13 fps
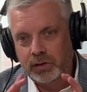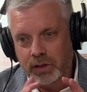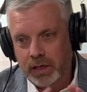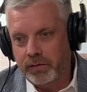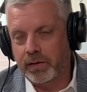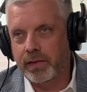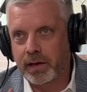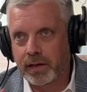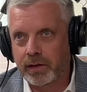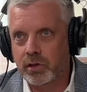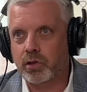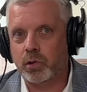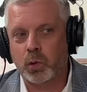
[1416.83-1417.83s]
everything
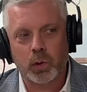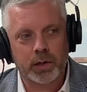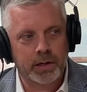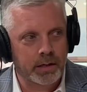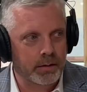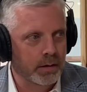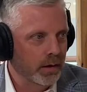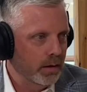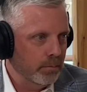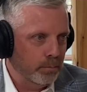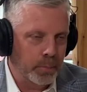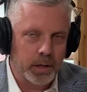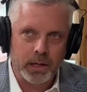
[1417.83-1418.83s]
is sorted,
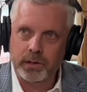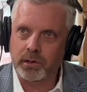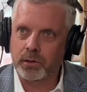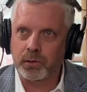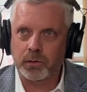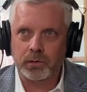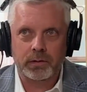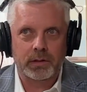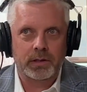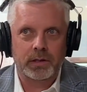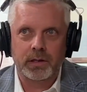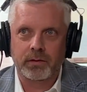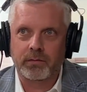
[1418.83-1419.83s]
bundled,
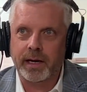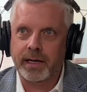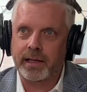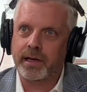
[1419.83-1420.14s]
ready